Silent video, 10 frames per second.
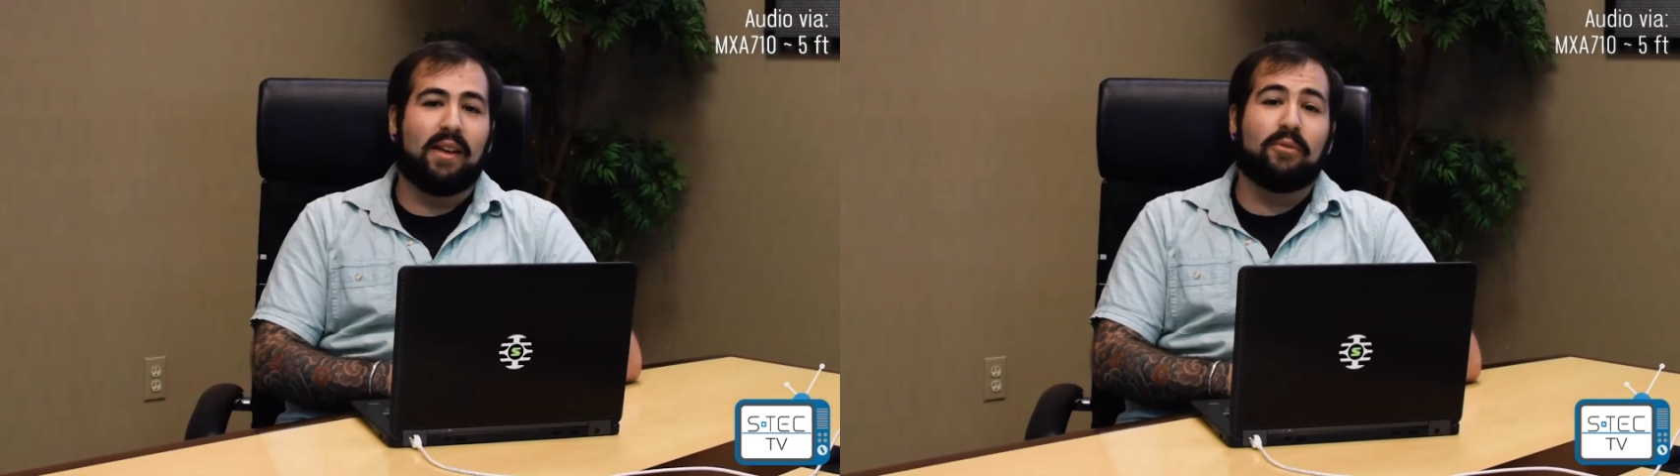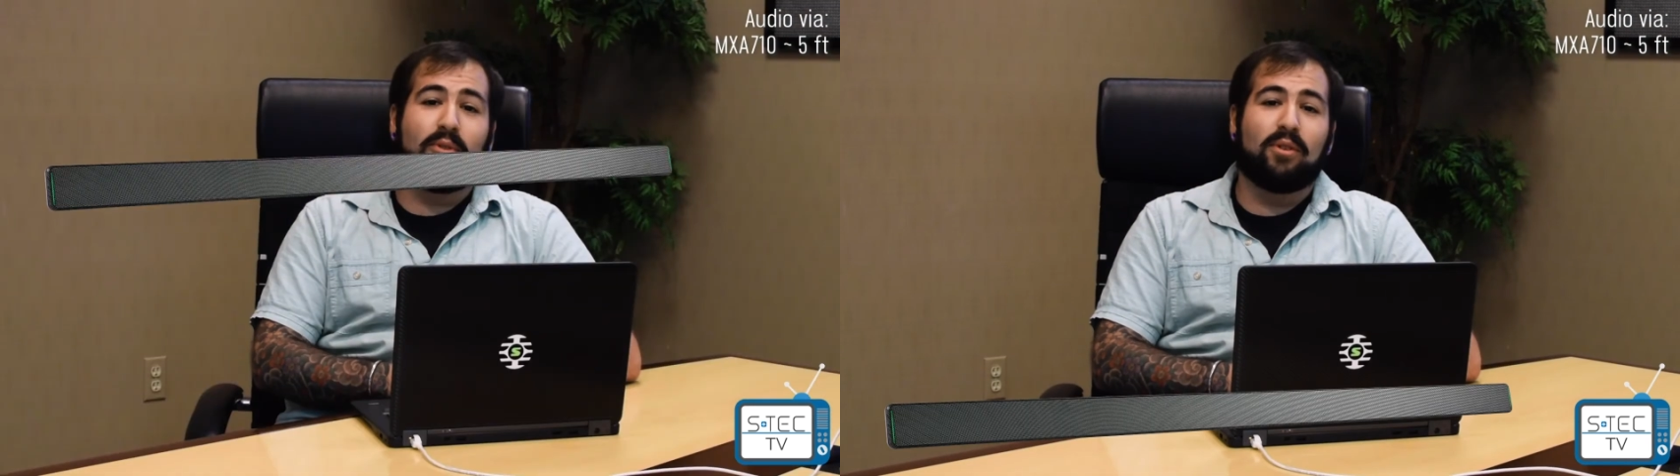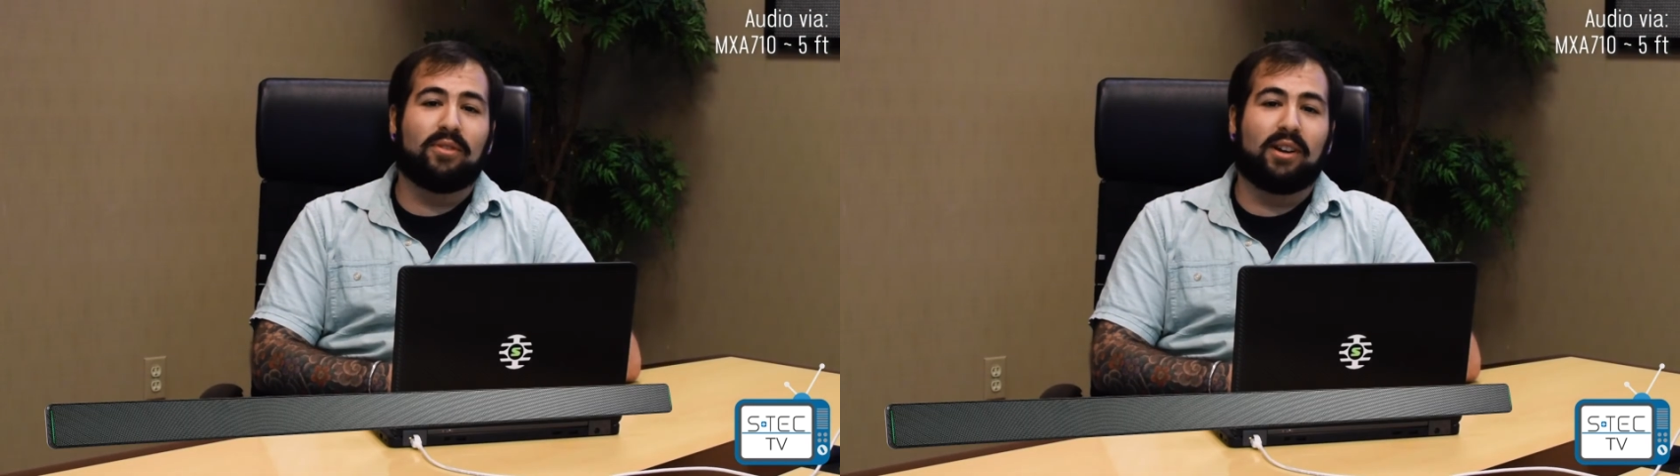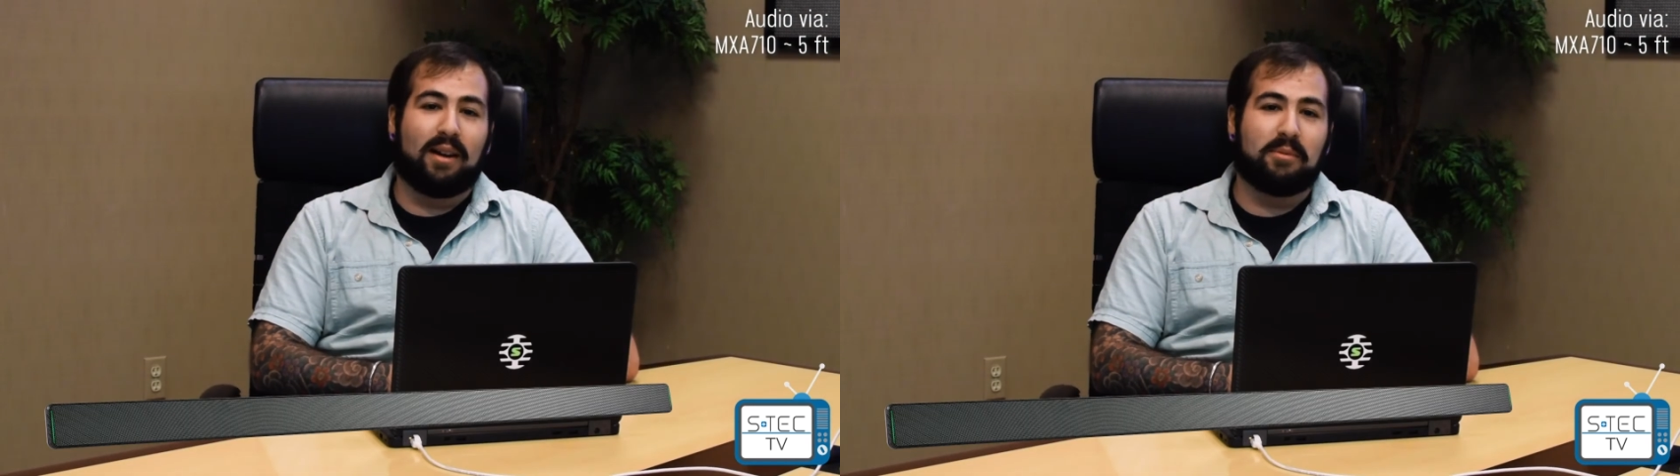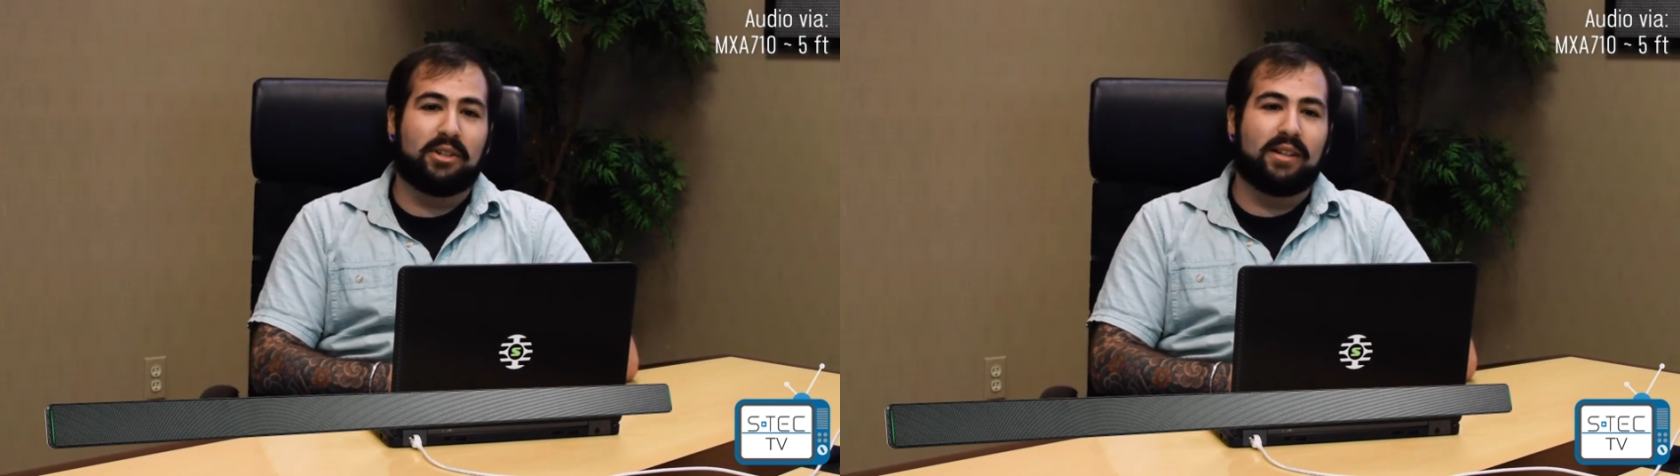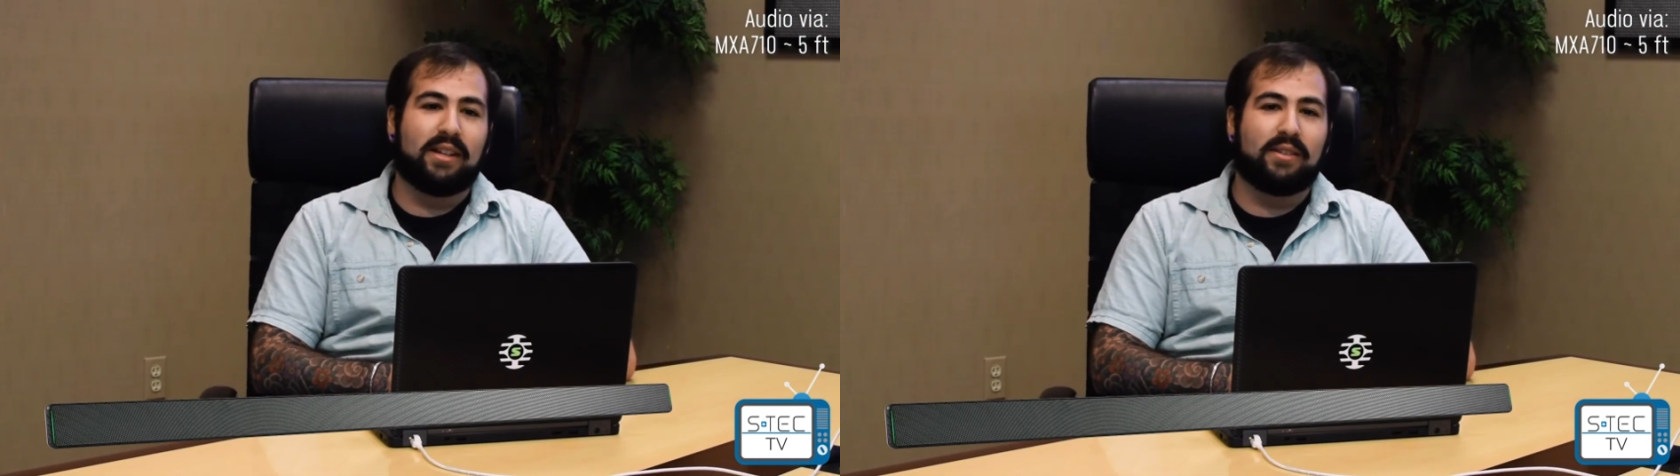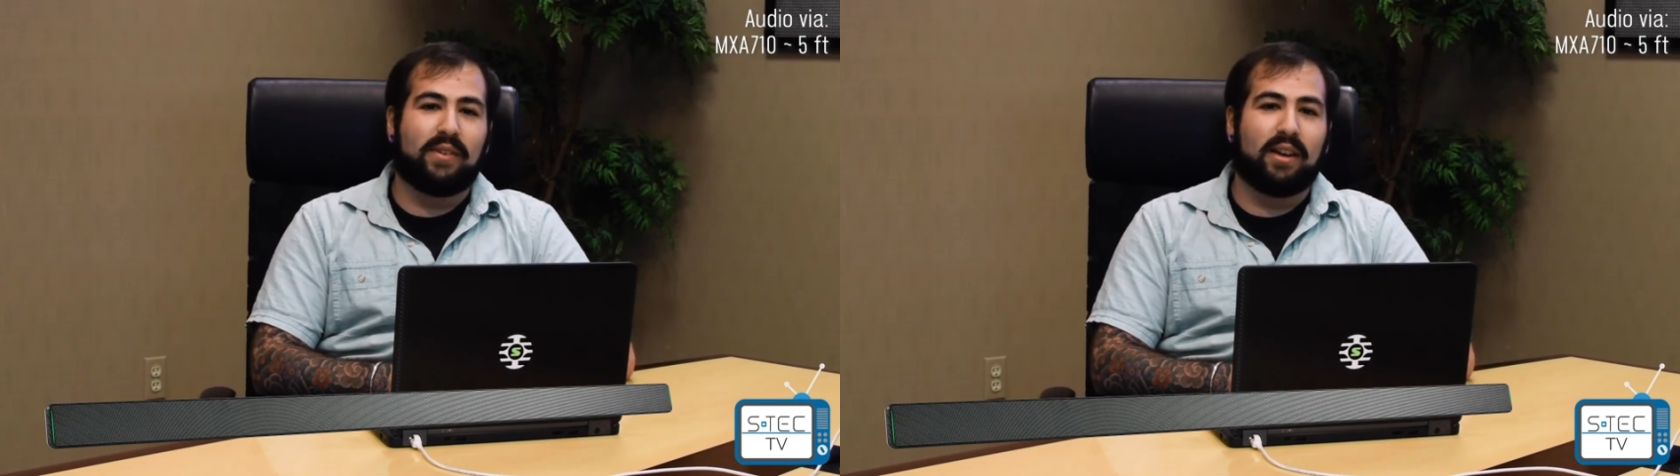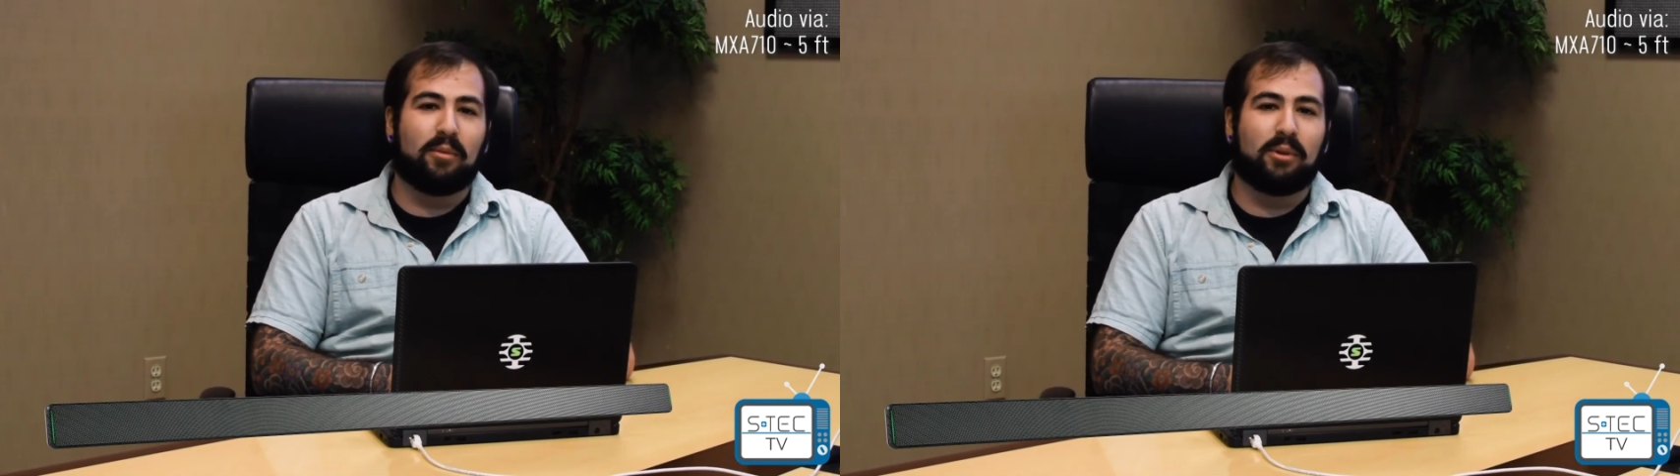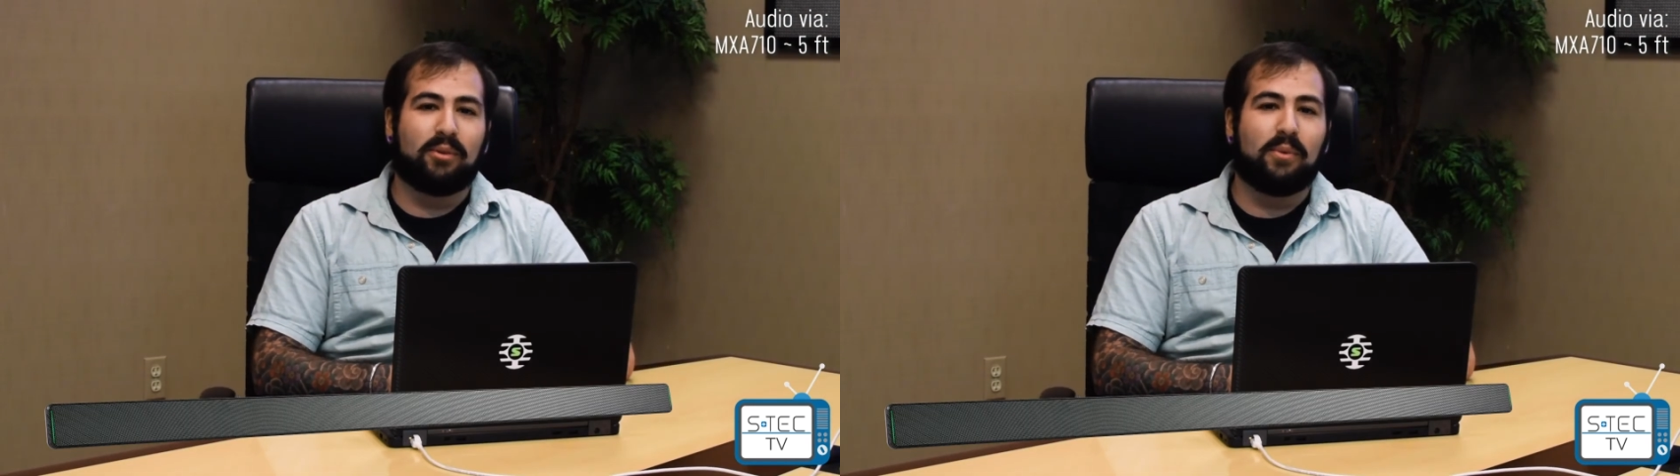the 4-foot option is available